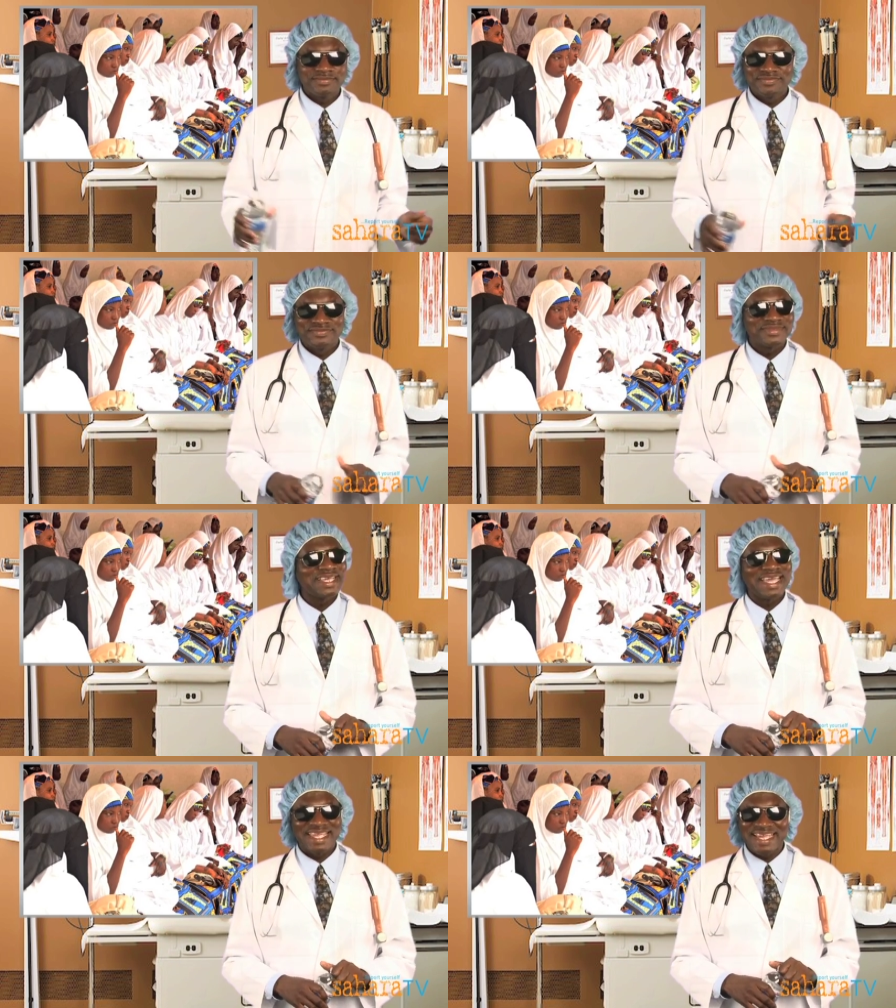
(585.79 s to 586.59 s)

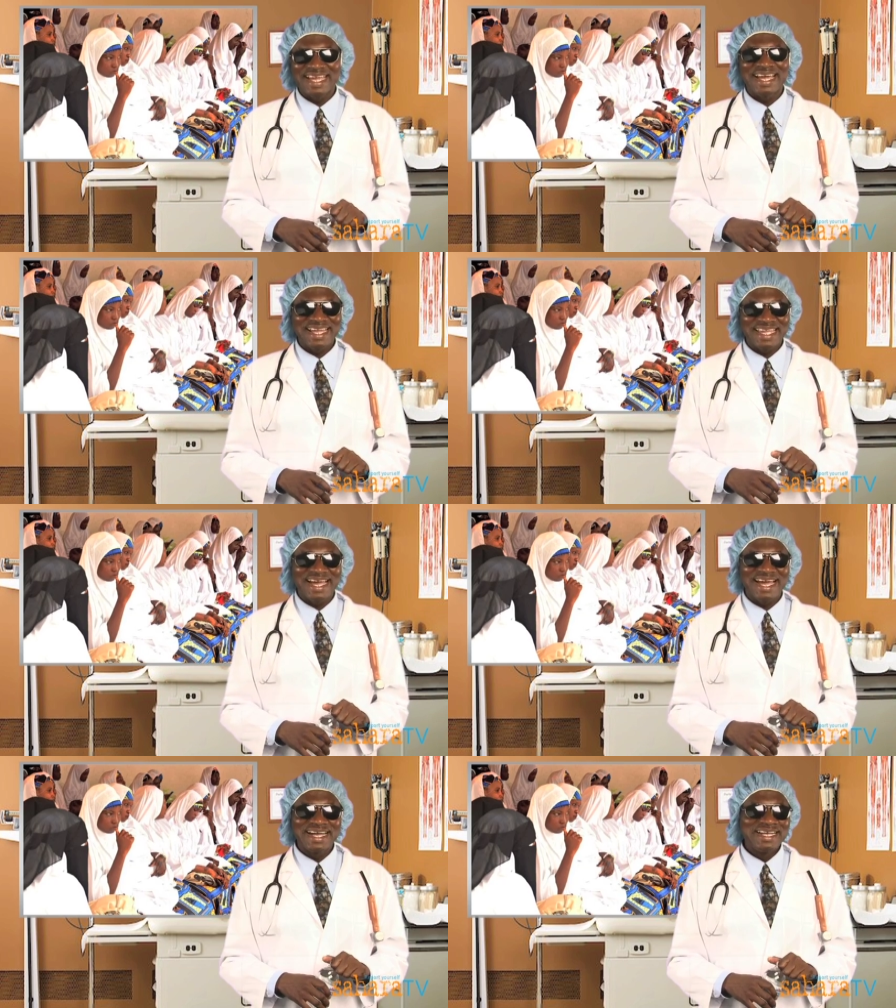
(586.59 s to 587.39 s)
Wow. Uh, yeah,
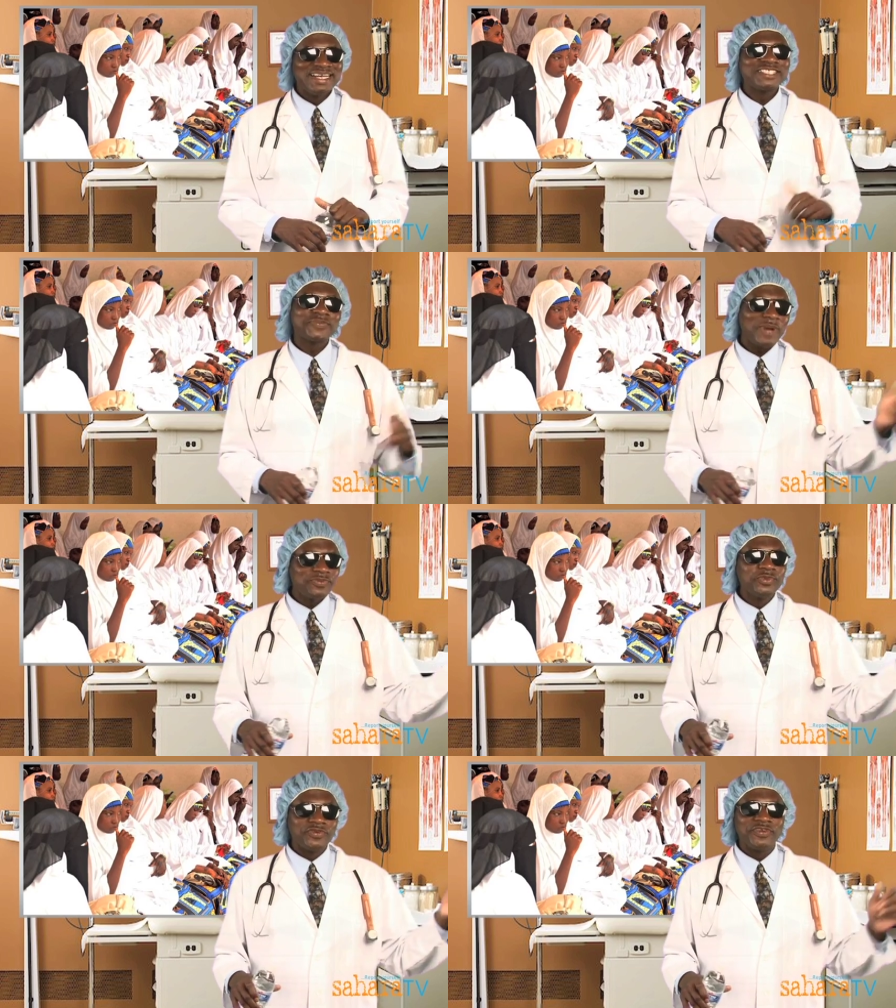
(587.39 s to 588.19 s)
yeah. Hmm.
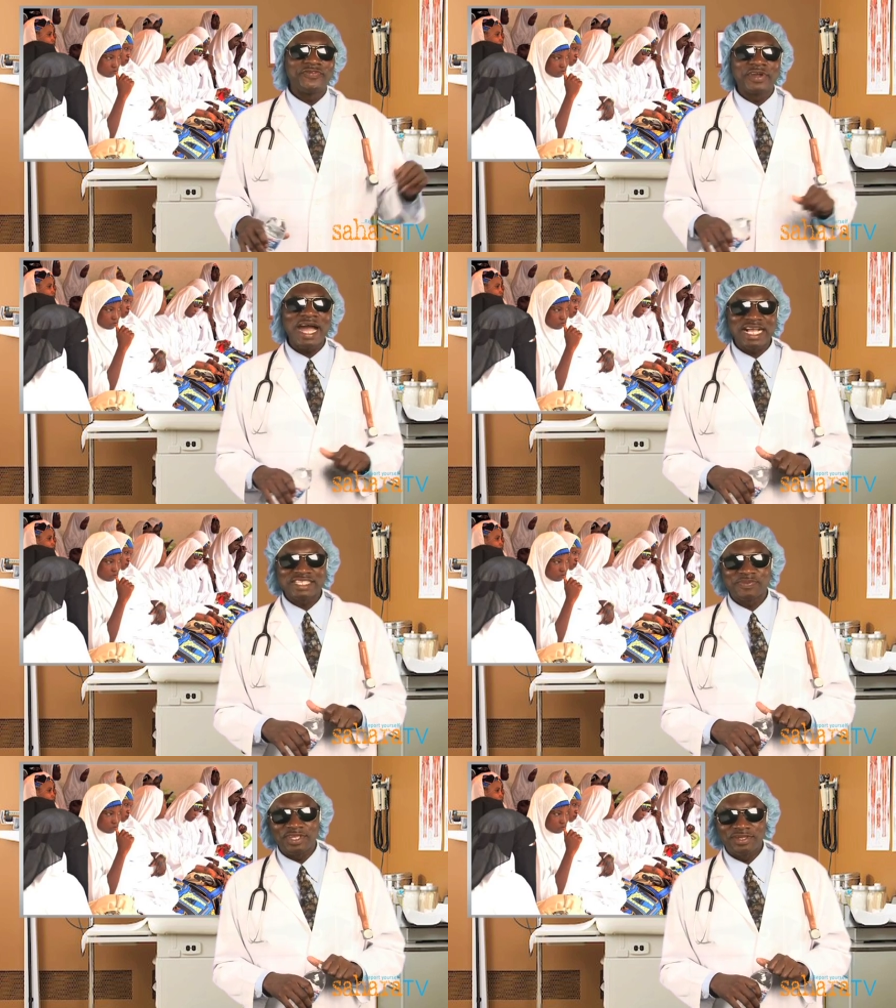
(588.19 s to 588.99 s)
Smart move if you
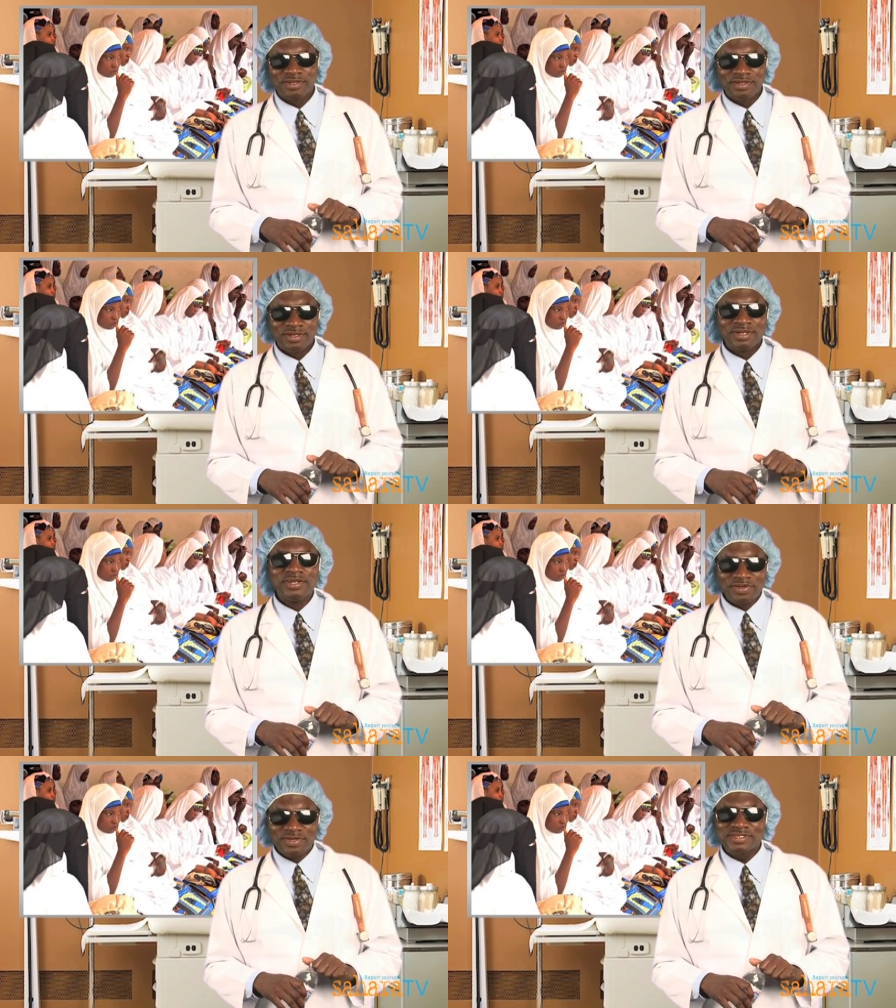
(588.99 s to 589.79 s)
ask me.
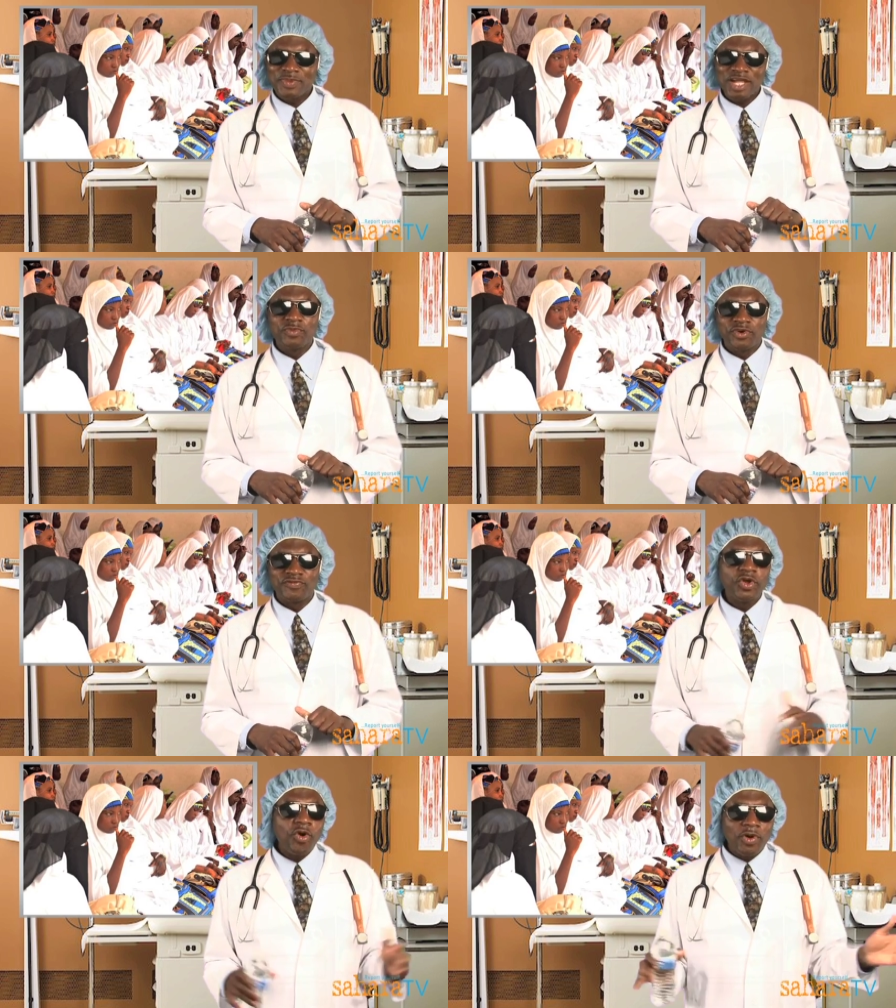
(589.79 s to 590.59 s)
Smart move. Smart
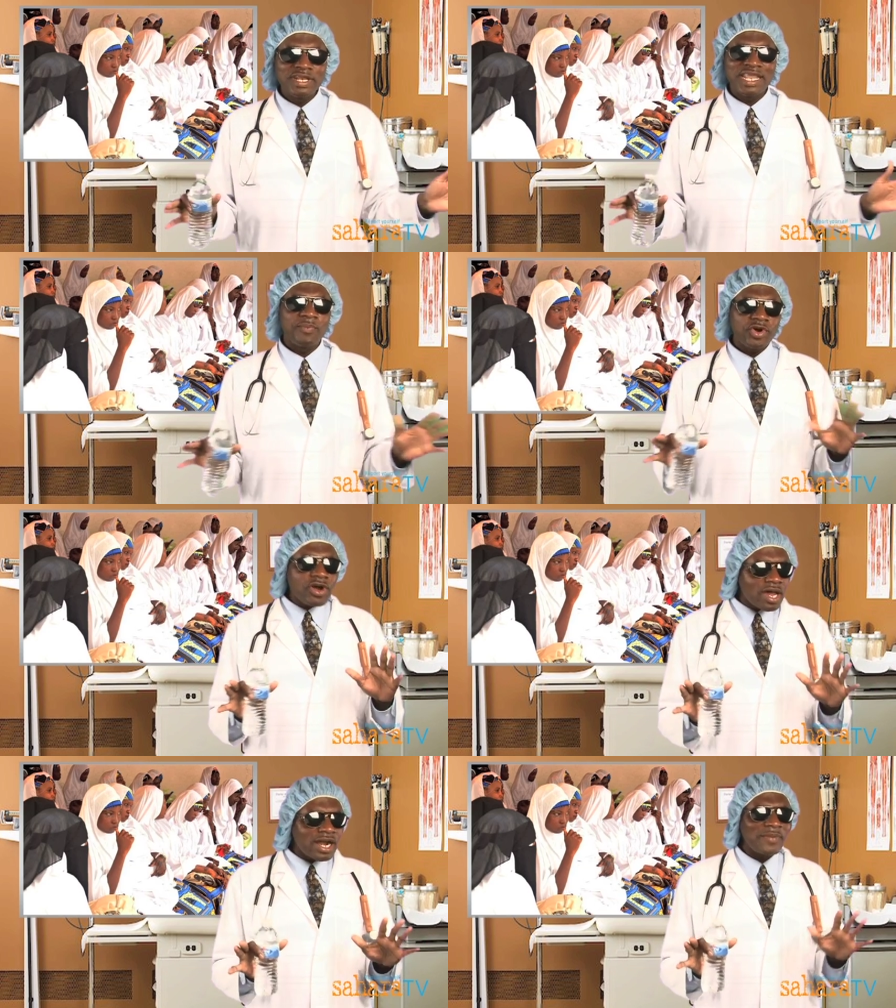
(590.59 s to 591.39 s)
move. No wonder
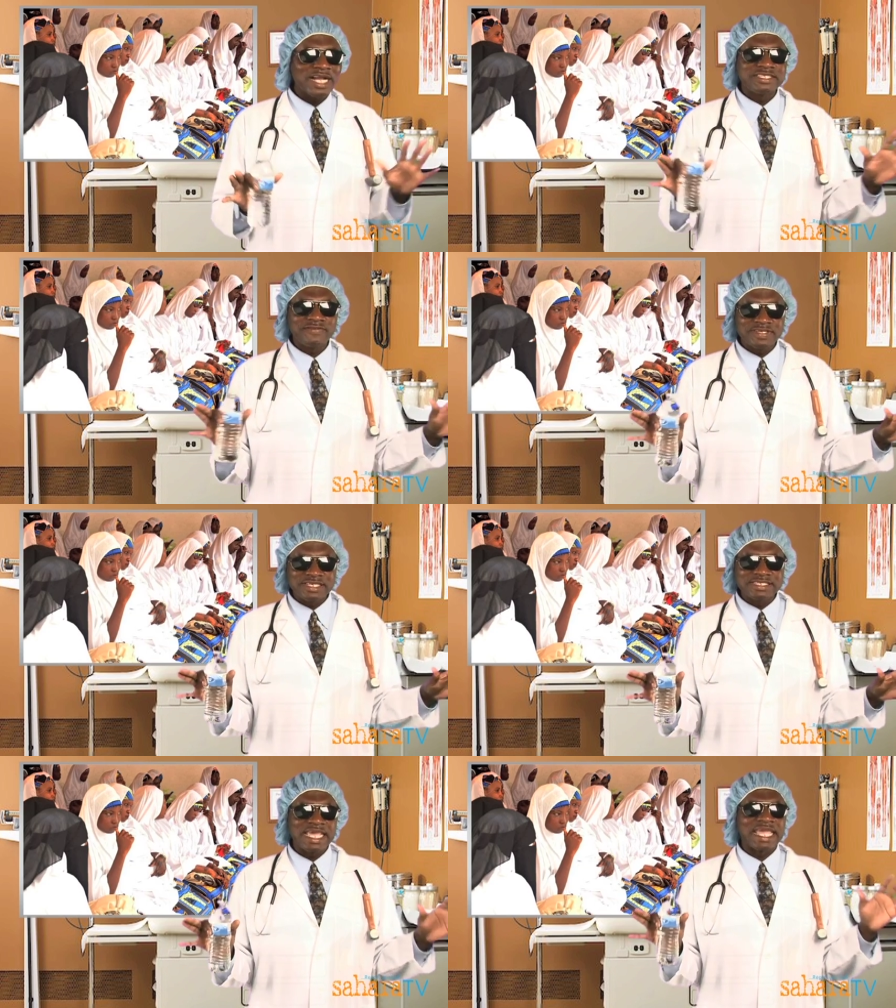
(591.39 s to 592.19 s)
Boko Haram
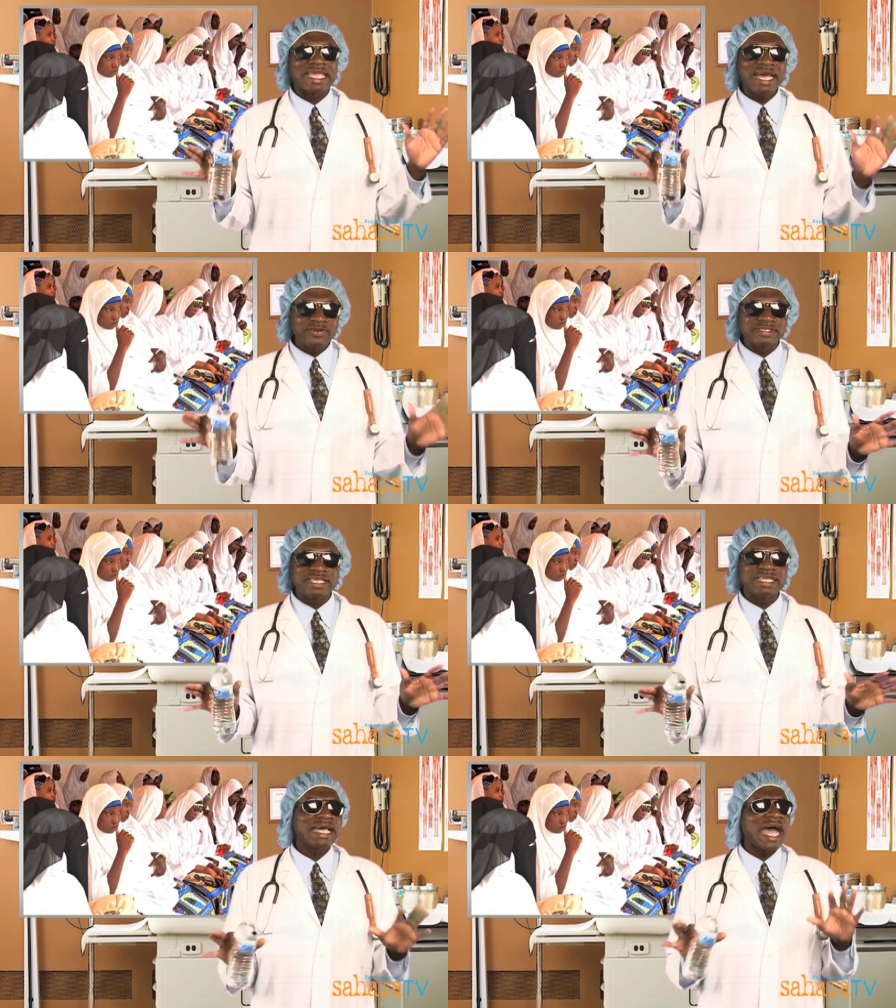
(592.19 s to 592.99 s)
activities in Kano
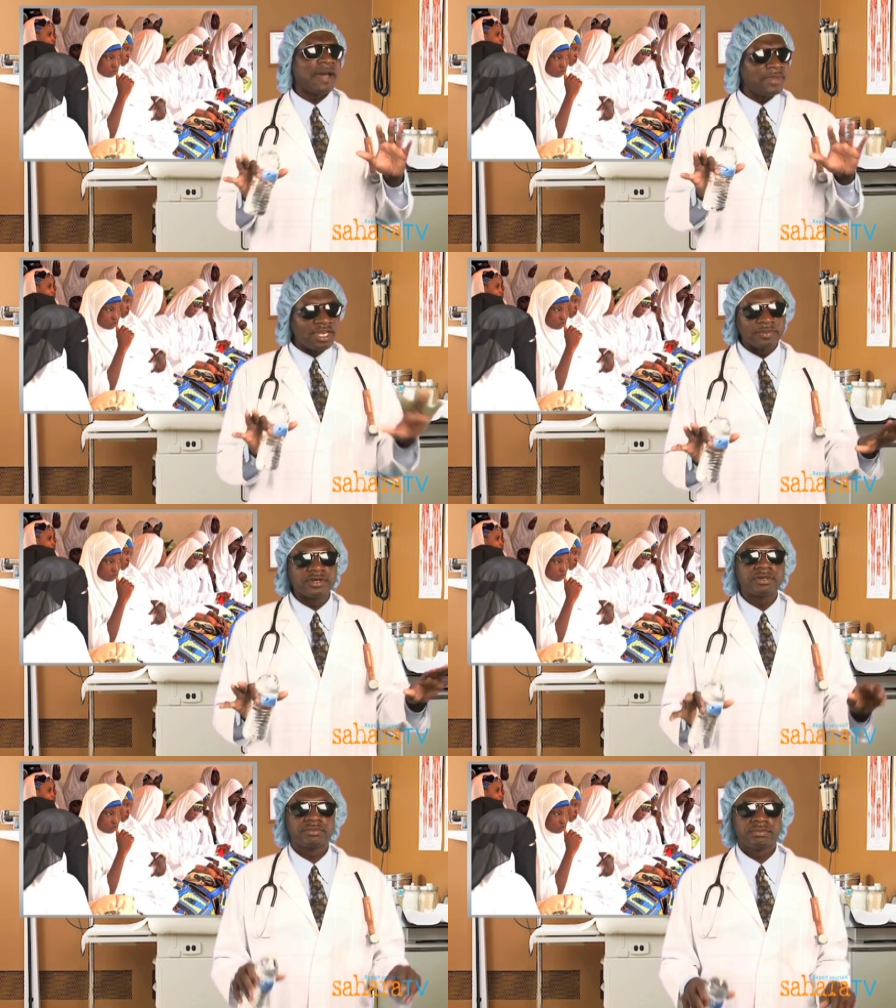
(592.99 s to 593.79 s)
state are
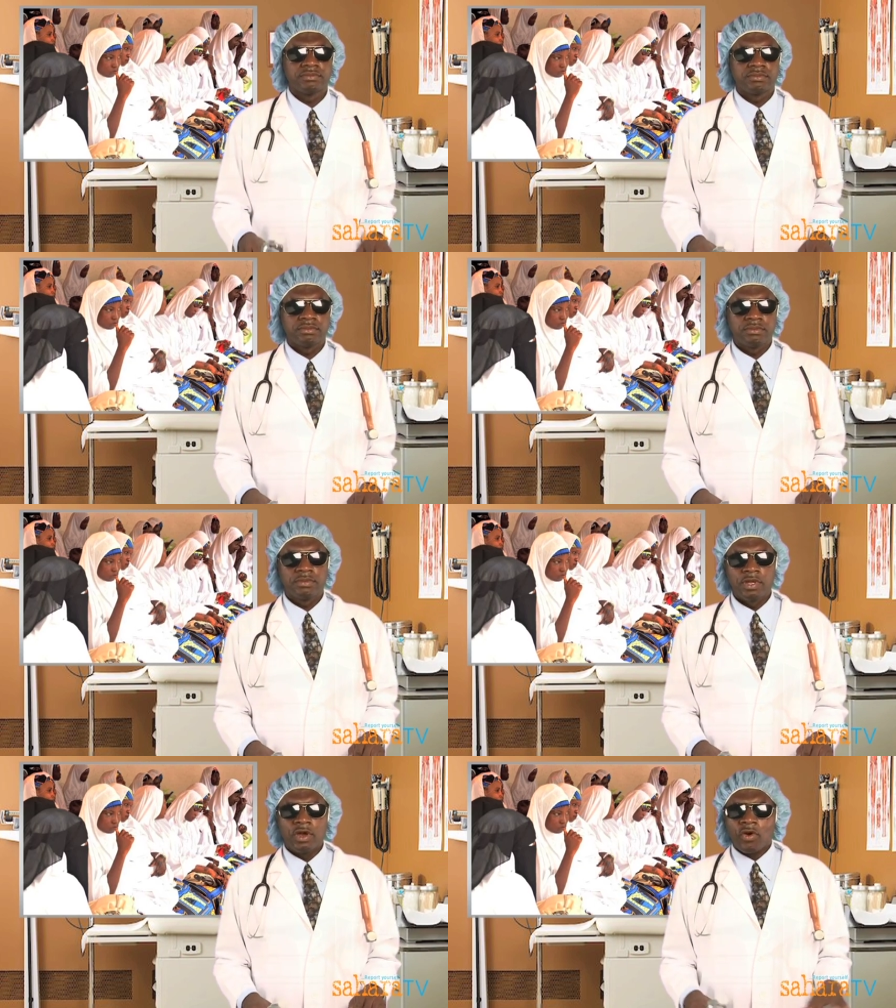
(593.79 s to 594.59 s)
minimal. Yeah.